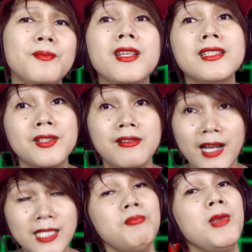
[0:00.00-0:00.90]
Please
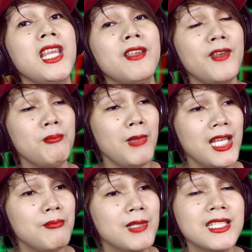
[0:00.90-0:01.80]
correct me if I
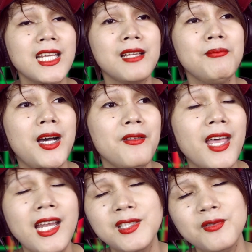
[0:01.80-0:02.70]
made a mistake about
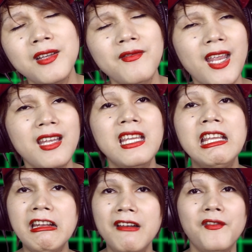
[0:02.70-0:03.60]
that. I don't have any
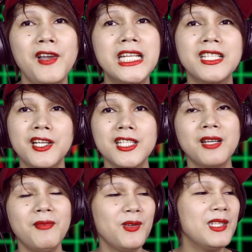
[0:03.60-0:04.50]
enough research
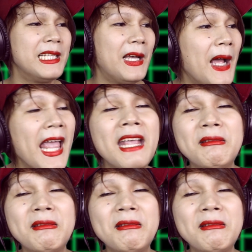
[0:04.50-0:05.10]
about the song.